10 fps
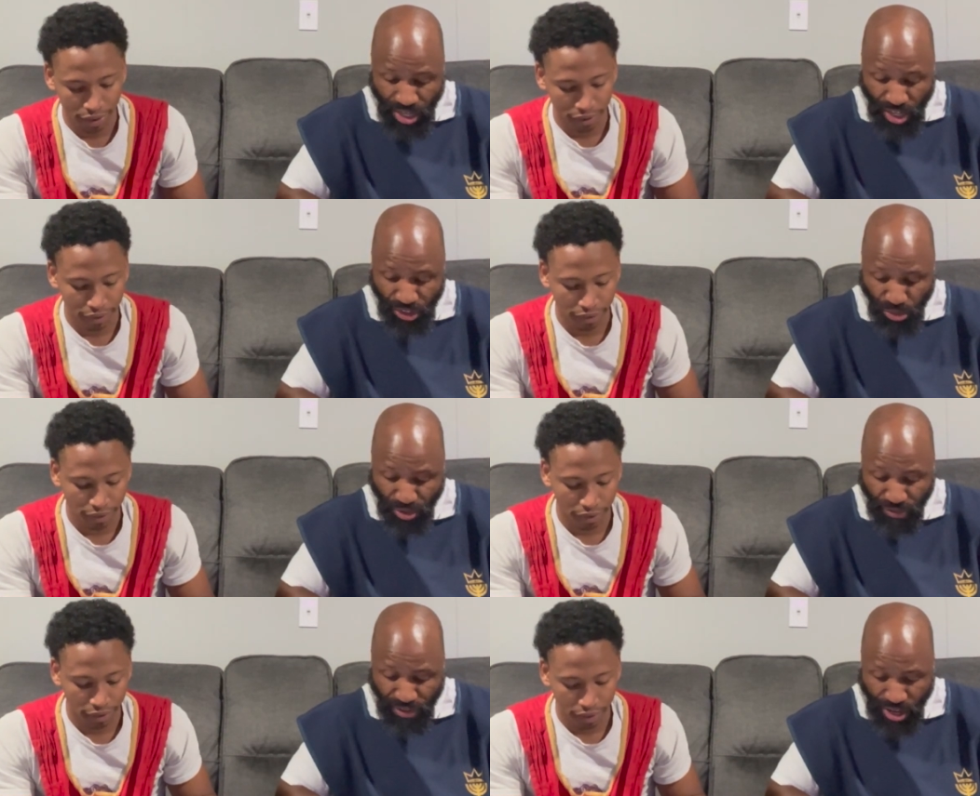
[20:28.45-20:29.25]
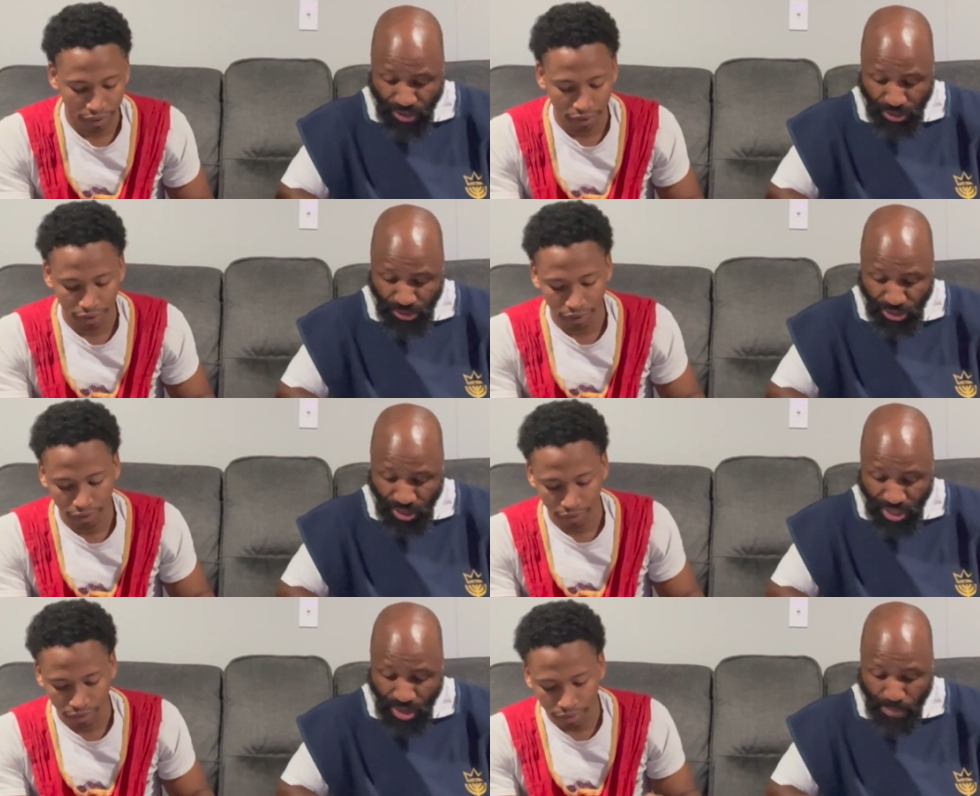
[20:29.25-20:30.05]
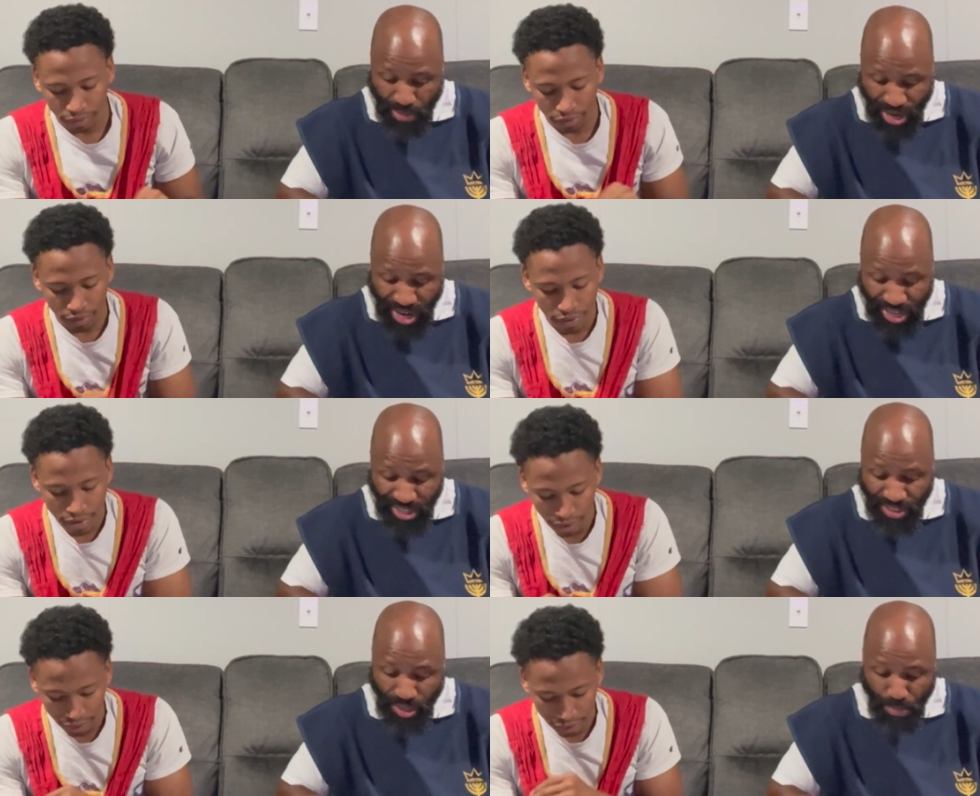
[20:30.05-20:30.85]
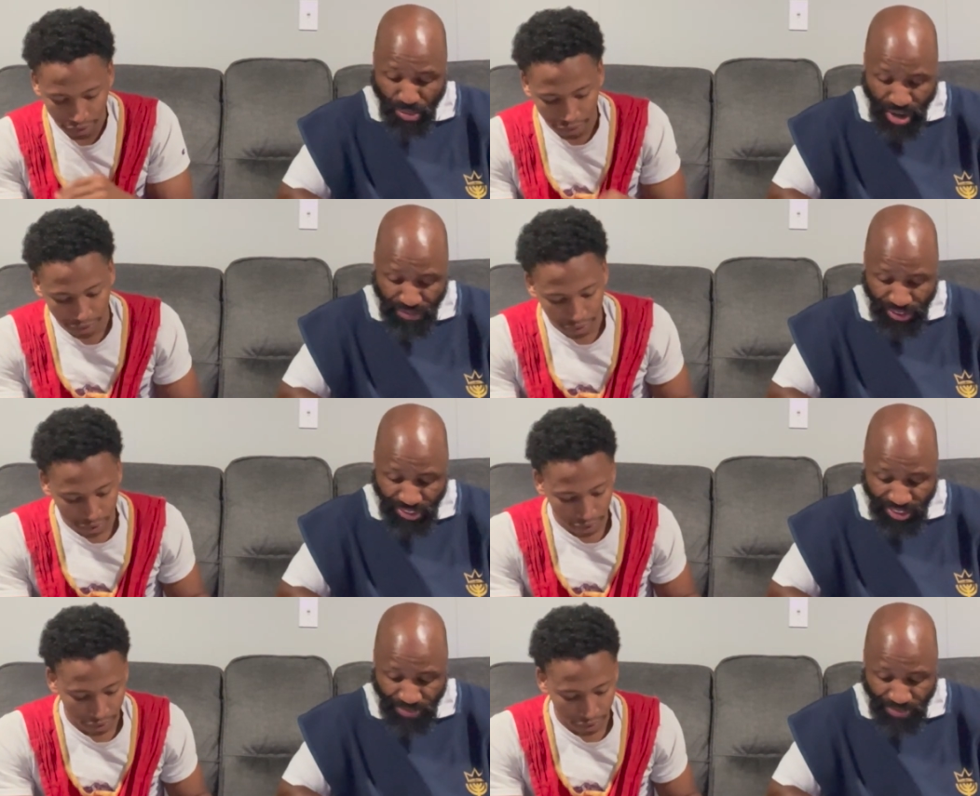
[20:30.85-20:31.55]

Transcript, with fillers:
Speaker 1: unto the fathers by the prophets,